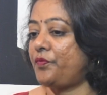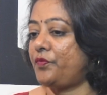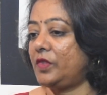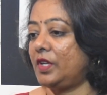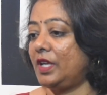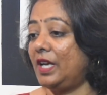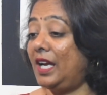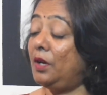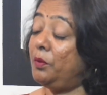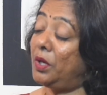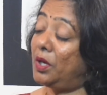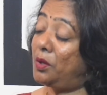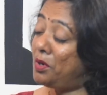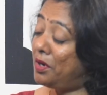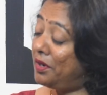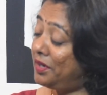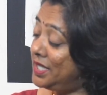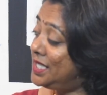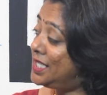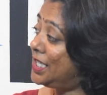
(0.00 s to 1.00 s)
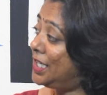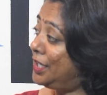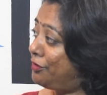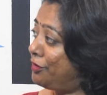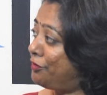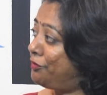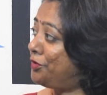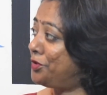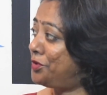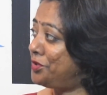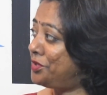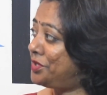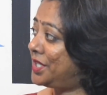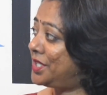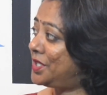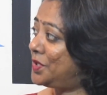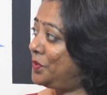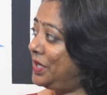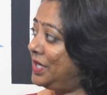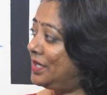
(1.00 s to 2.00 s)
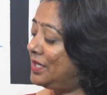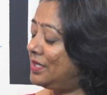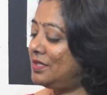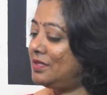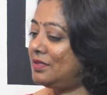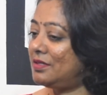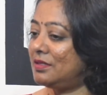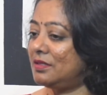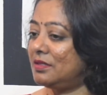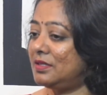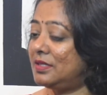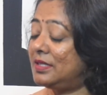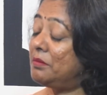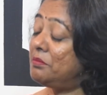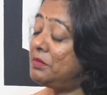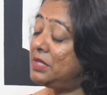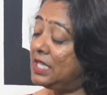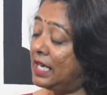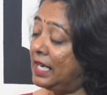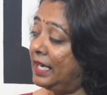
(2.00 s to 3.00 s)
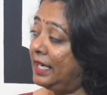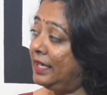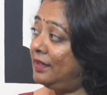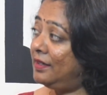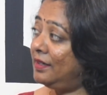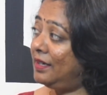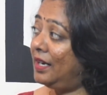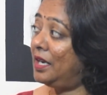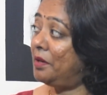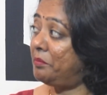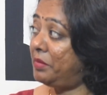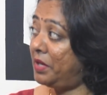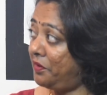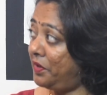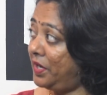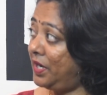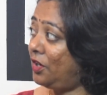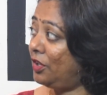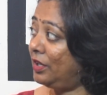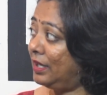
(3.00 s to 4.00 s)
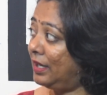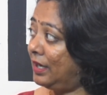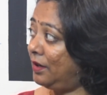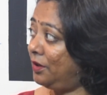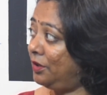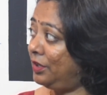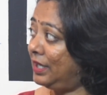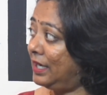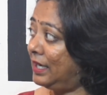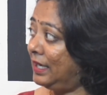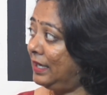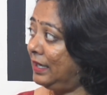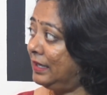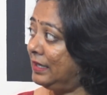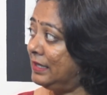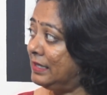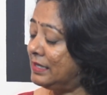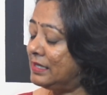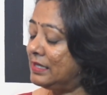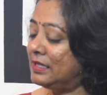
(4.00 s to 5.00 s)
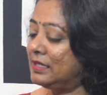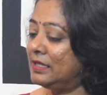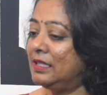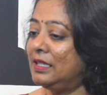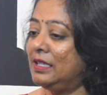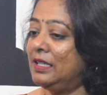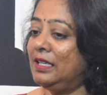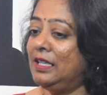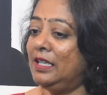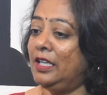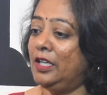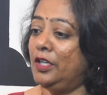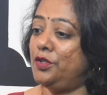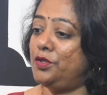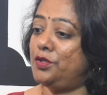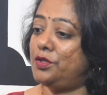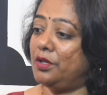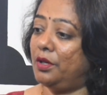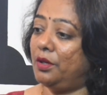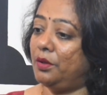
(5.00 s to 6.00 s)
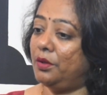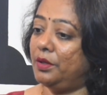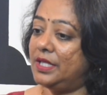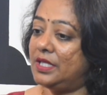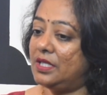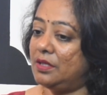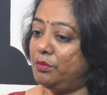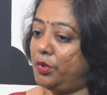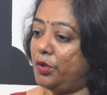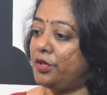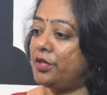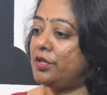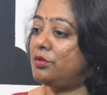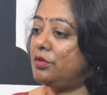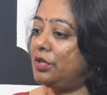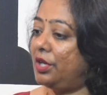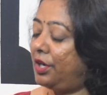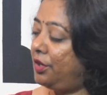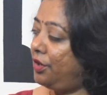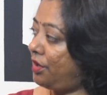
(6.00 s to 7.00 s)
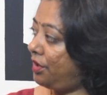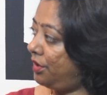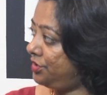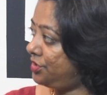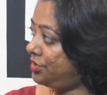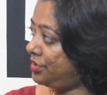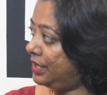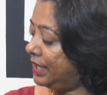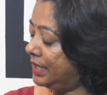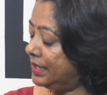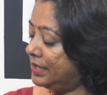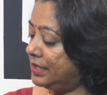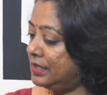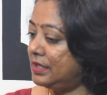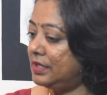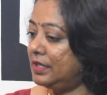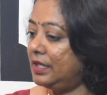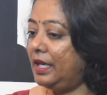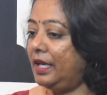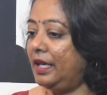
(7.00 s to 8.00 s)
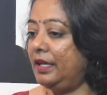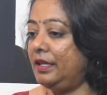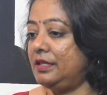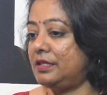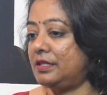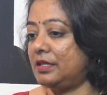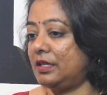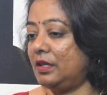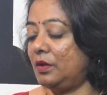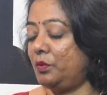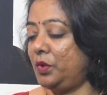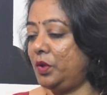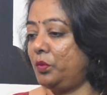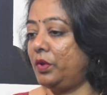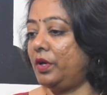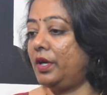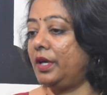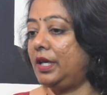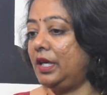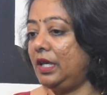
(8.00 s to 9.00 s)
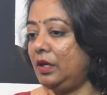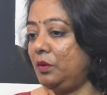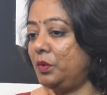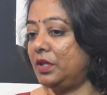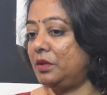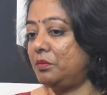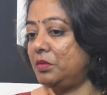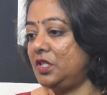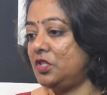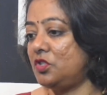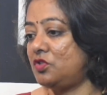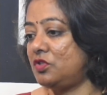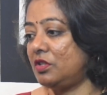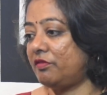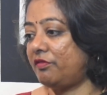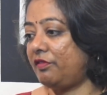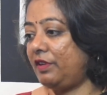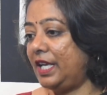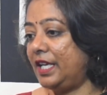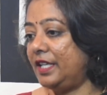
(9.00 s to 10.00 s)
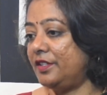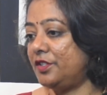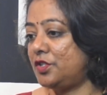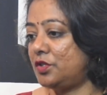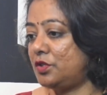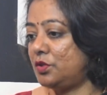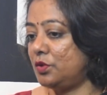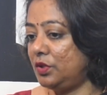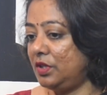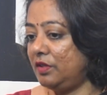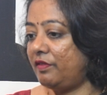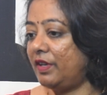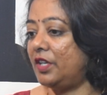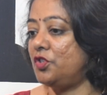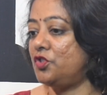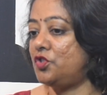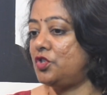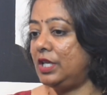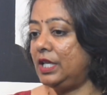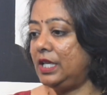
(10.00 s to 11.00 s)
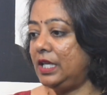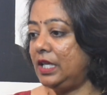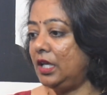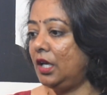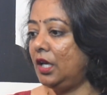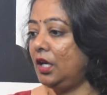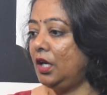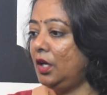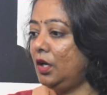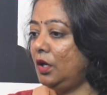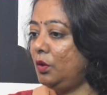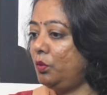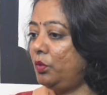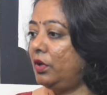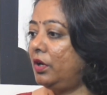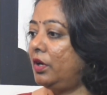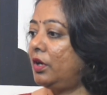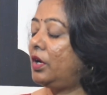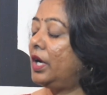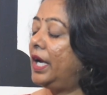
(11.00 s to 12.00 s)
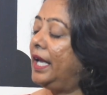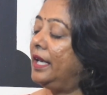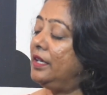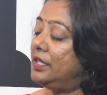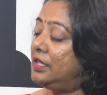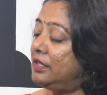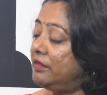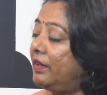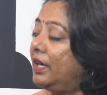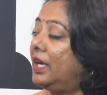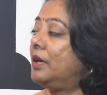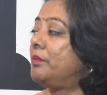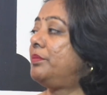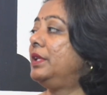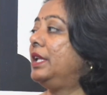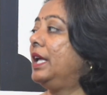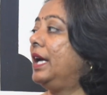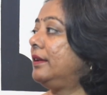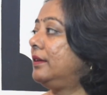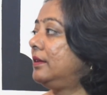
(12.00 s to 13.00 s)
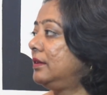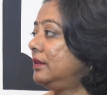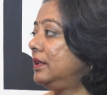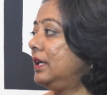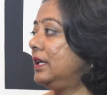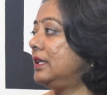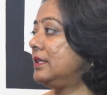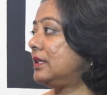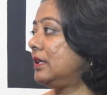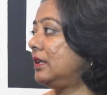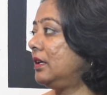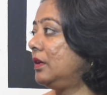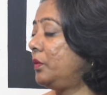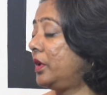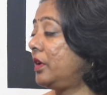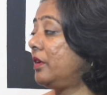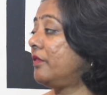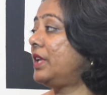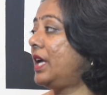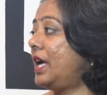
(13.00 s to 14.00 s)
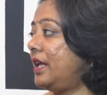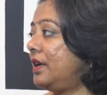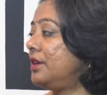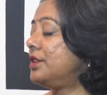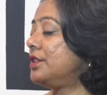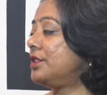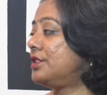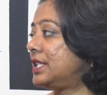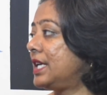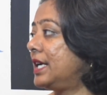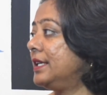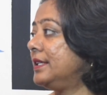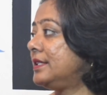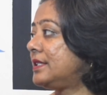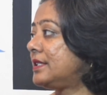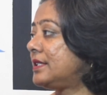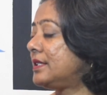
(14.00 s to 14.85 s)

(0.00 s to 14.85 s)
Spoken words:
And were quarantined for 4 to 6 weeks. Some died and are buried on the island. So it's important to acknowledge that, and we're working with Ministry of Lands to eventually work and develop that as one of the heritage sites.